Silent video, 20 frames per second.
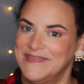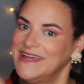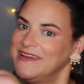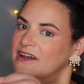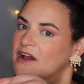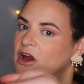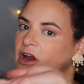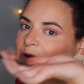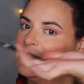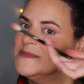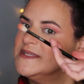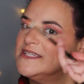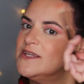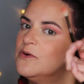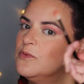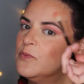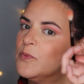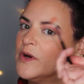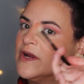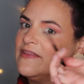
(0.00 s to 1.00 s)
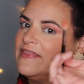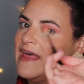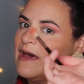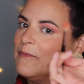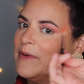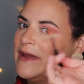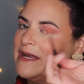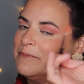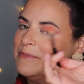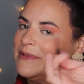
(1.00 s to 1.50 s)
my arms don't work
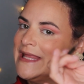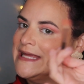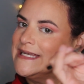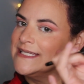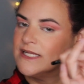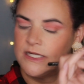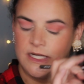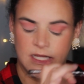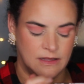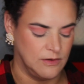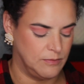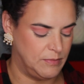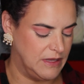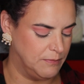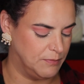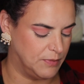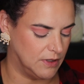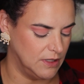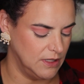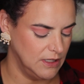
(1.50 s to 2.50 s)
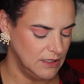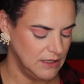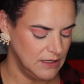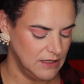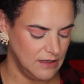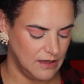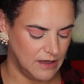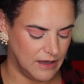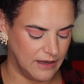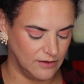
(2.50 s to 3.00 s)
that way to blend on other people.
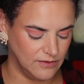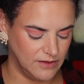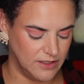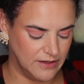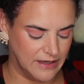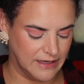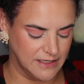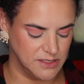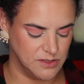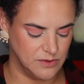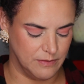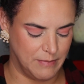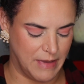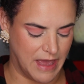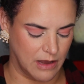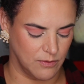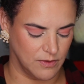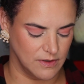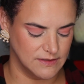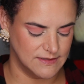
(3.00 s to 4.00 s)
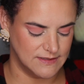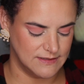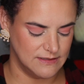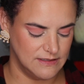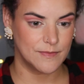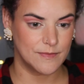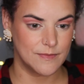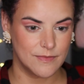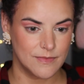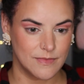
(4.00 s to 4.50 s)
I only know how to do it
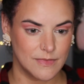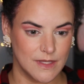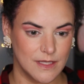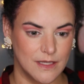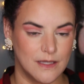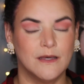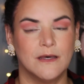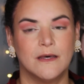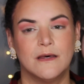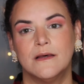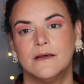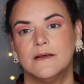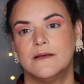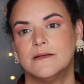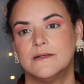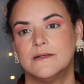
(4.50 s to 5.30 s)
backwards." Ugh